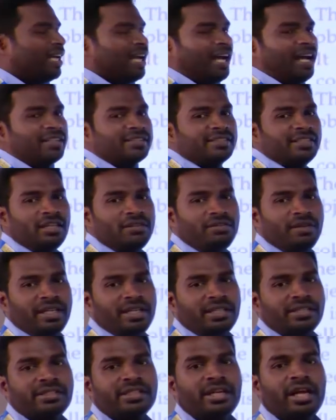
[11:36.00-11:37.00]
A survey
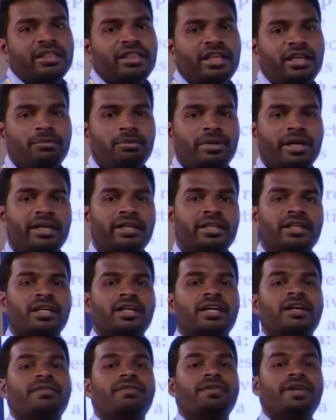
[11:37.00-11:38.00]
is nothing but
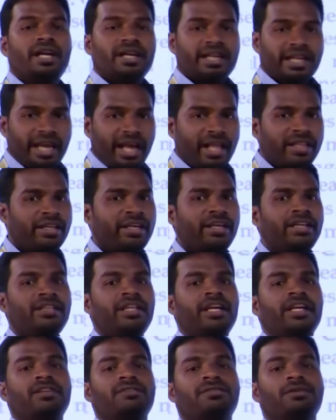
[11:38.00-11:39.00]
we are gathering
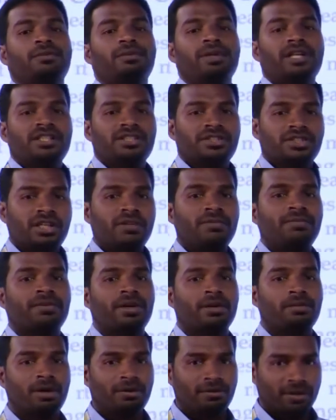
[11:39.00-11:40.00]
the information
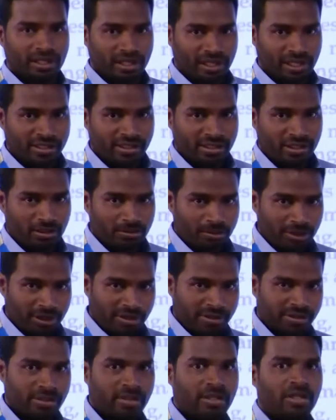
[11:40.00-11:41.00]
from our
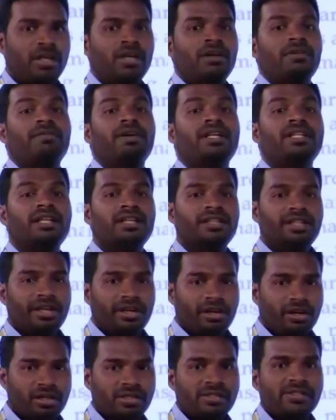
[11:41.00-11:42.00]
customers, whether they
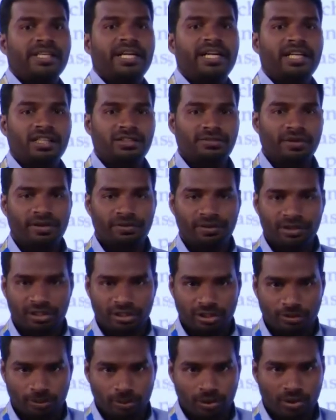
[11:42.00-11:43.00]
are satisfied with
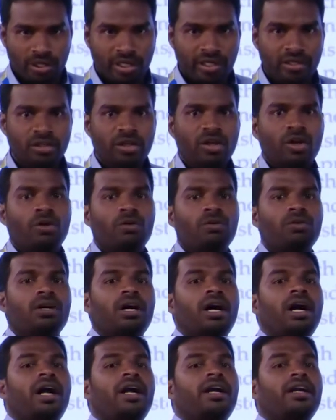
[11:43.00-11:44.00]
the product
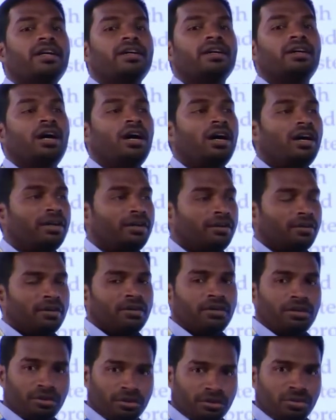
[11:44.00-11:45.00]
and are
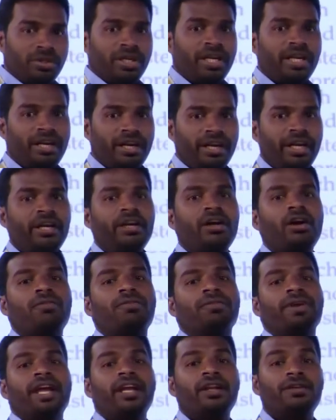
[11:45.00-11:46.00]
you in need of
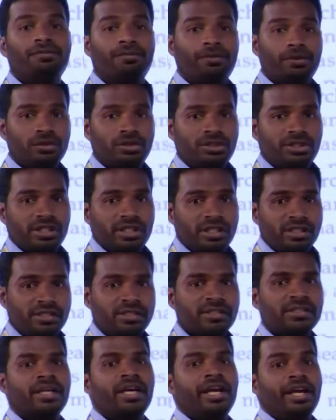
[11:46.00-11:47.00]
any
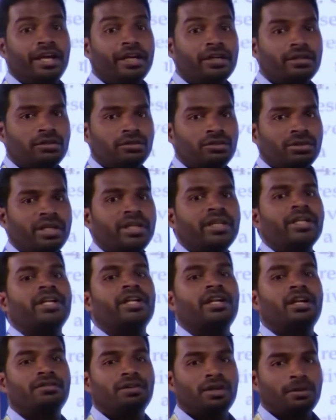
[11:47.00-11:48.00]
features included
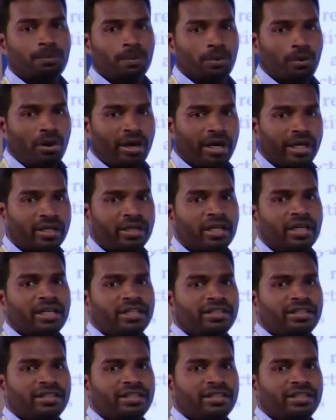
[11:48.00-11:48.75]
in our product.